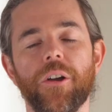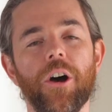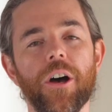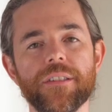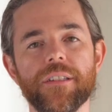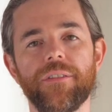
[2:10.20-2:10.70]

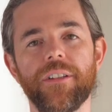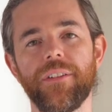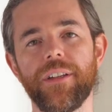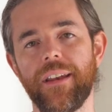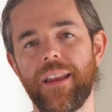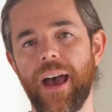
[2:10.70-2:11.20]
cost of
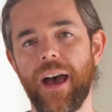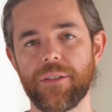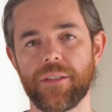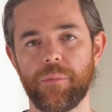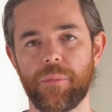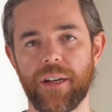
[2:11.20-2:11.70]
living and
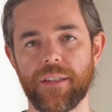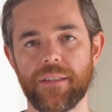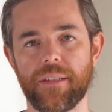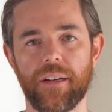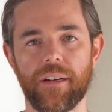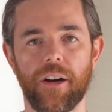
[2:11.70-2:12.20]
housing
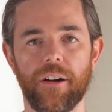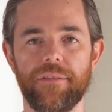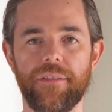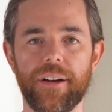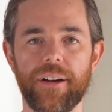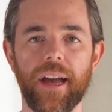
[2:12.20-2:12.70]
prices here are
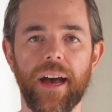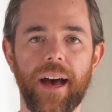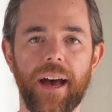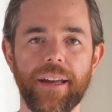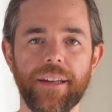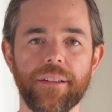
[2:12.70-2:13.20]
very
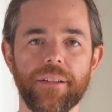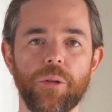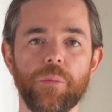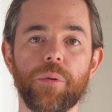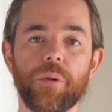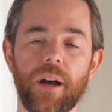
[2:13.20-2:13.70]
high.
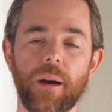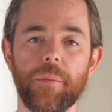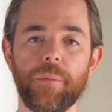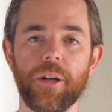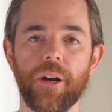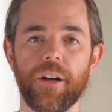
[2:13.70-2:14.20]
You
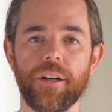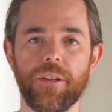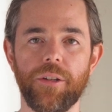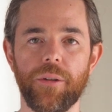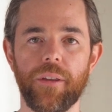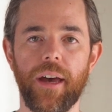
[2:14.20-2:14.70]
probably already
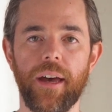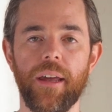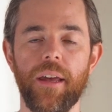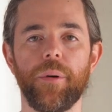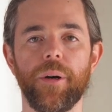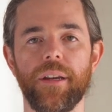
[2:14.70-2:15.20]
knew
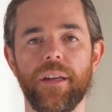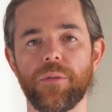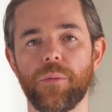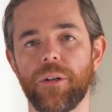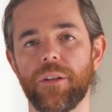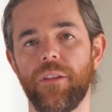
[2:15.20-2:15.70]
that, but
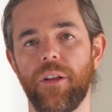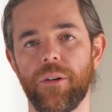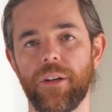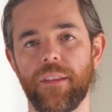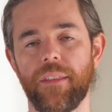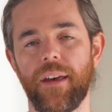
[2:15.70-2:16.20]
it's worth
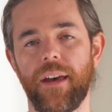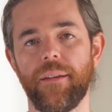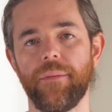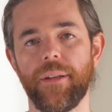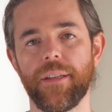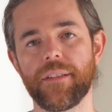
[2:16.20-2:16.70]
noting
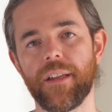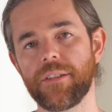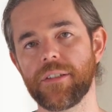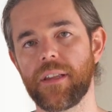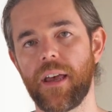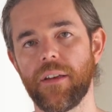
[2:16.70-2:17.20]
that it's not
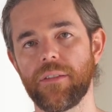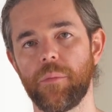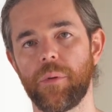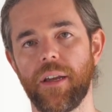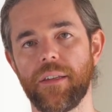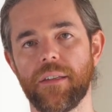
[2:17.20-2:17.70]
just the
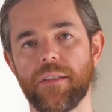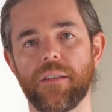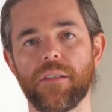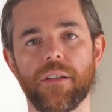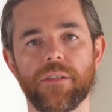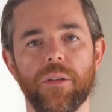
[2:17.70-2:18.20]
housing prices,
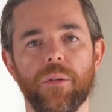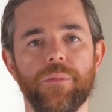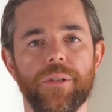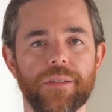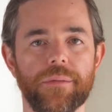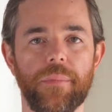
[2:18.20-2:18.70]
it's also
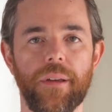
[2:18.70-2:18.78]
just